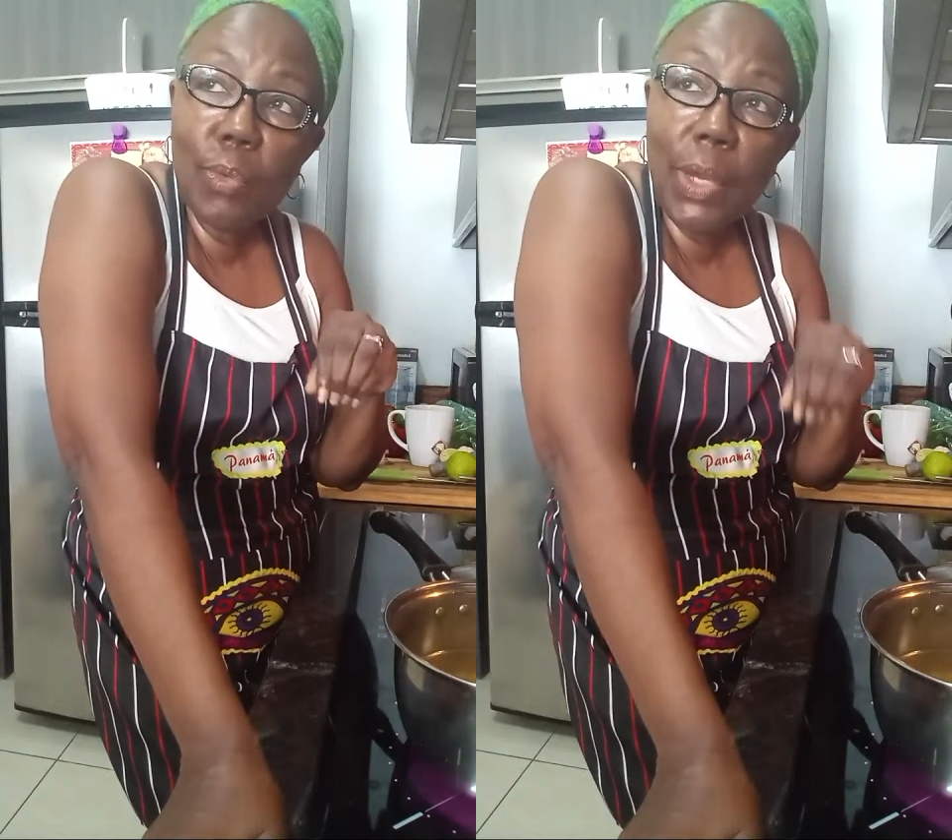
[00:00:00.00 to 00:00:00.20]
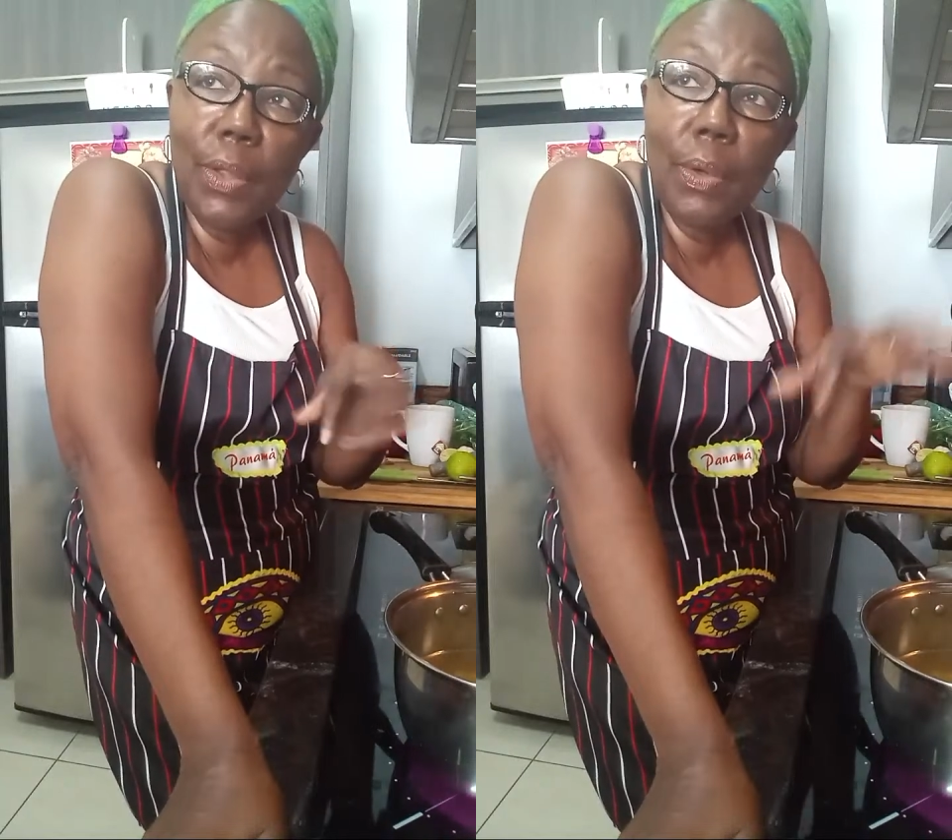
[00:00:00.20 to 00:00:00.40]

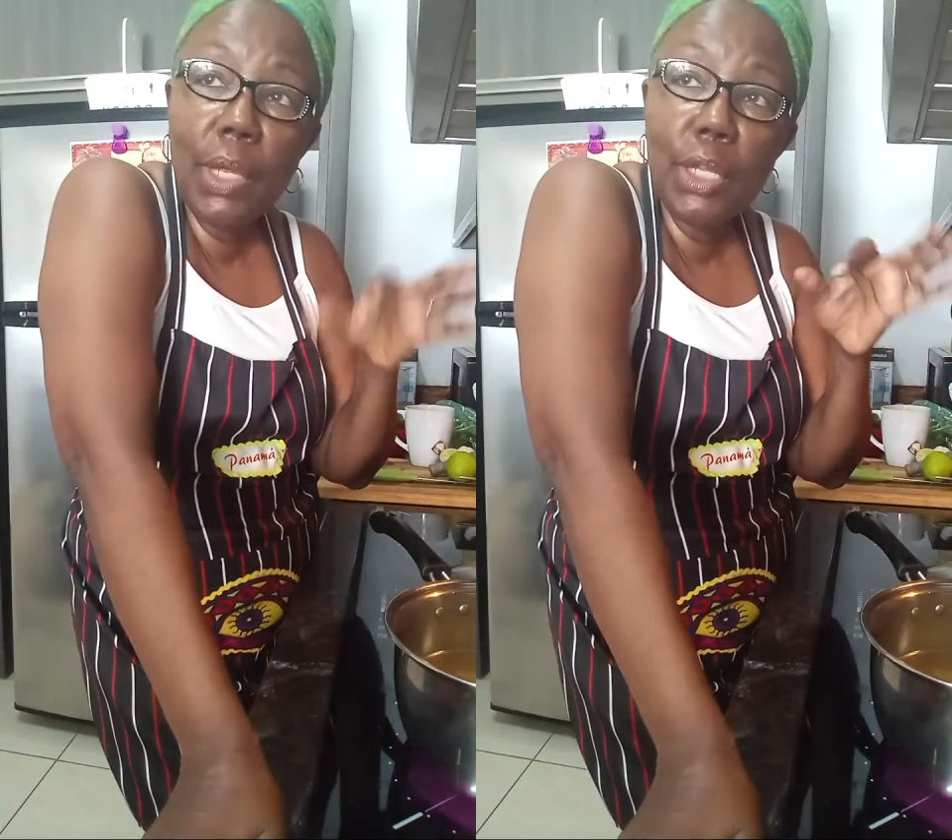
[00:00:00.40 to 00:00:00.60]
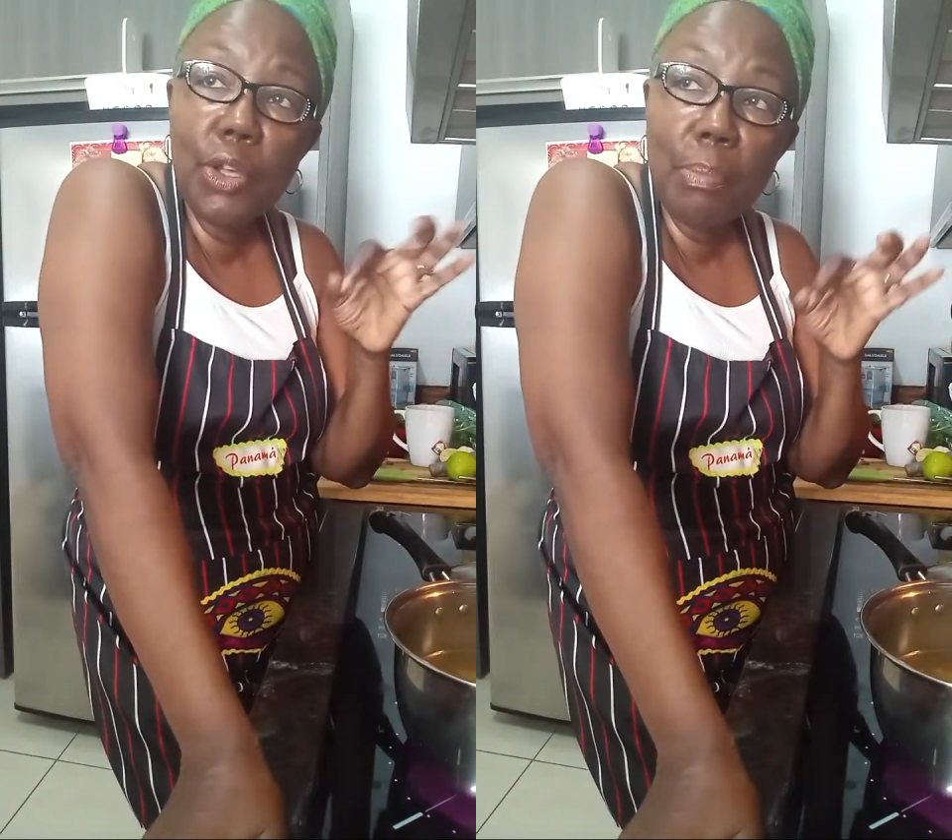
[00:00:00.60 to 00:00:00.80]
whether
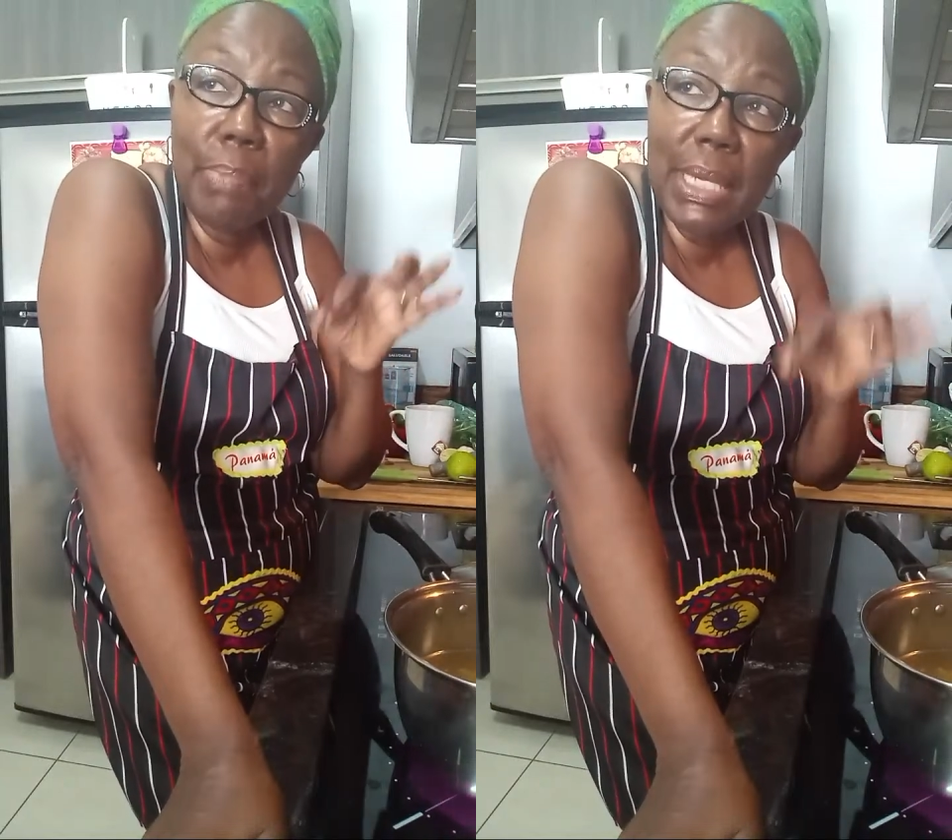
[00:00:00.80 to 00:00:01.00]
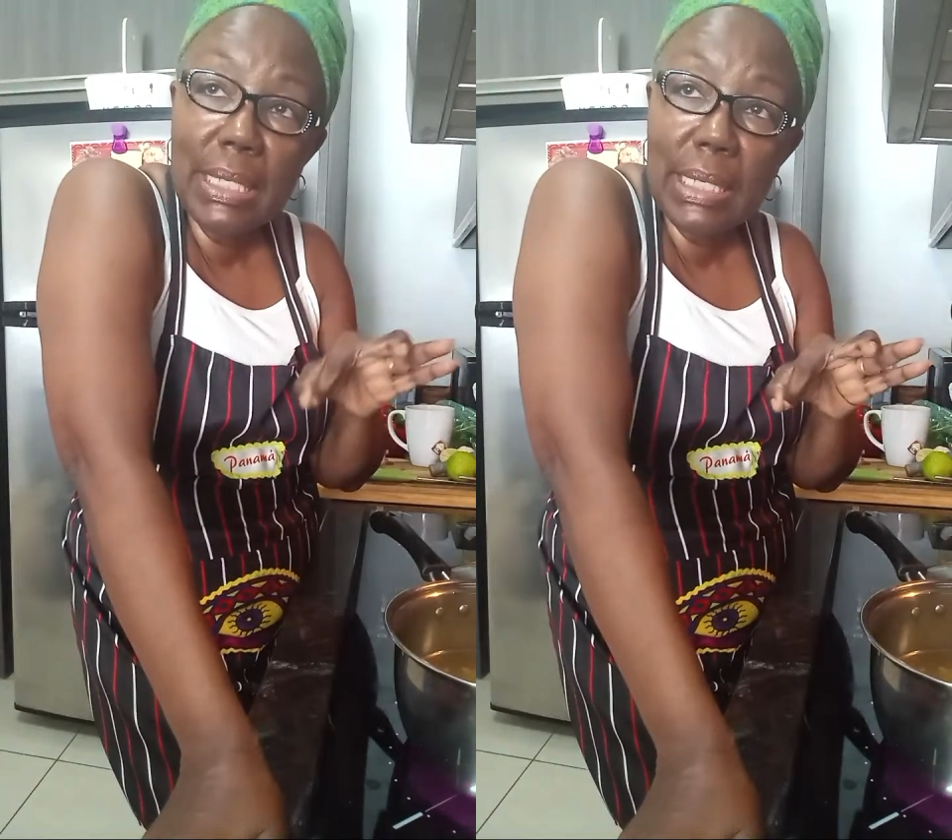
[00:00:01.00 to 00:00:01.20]
in your
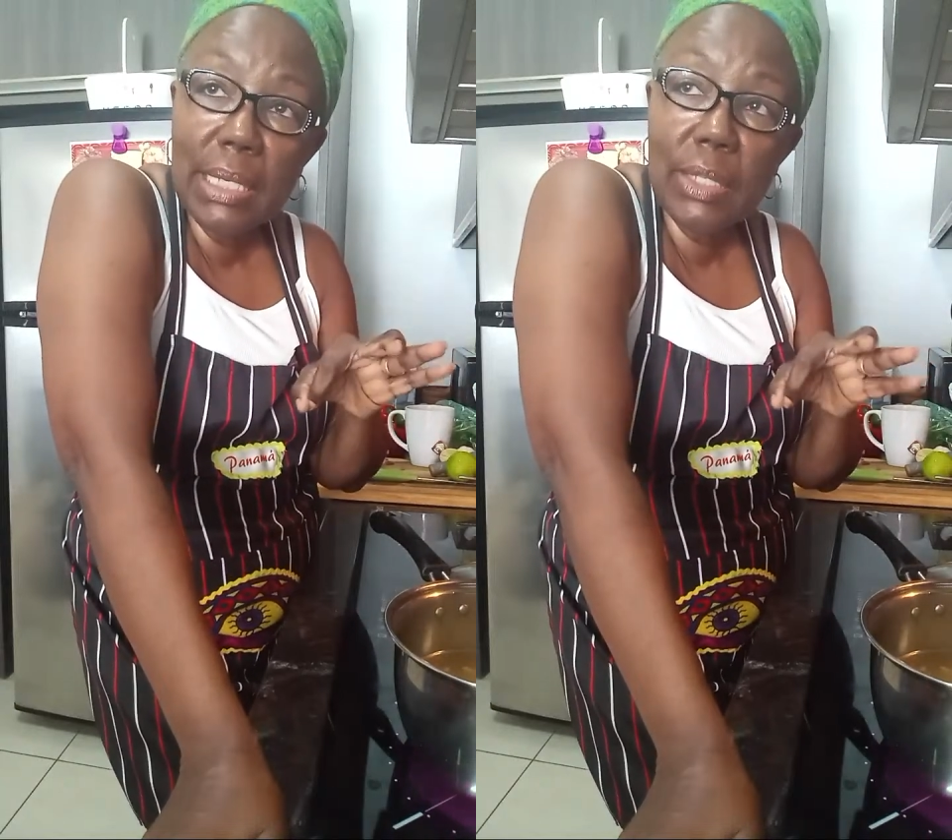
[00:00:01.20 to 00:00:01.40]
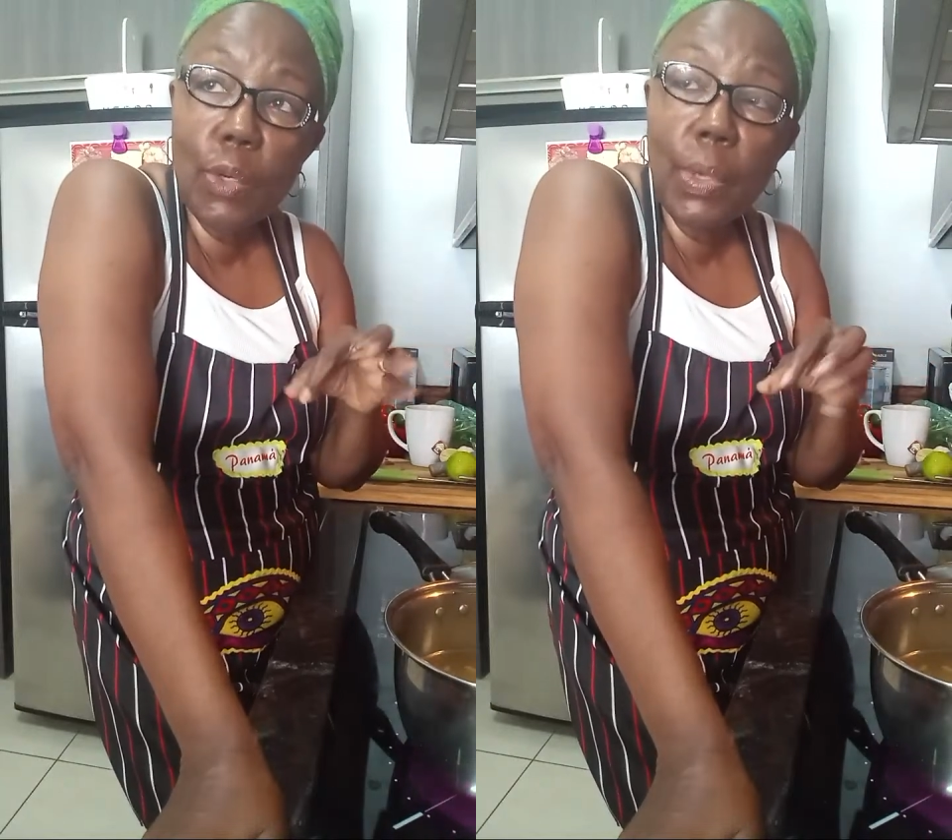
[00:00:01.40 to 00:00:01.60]
business or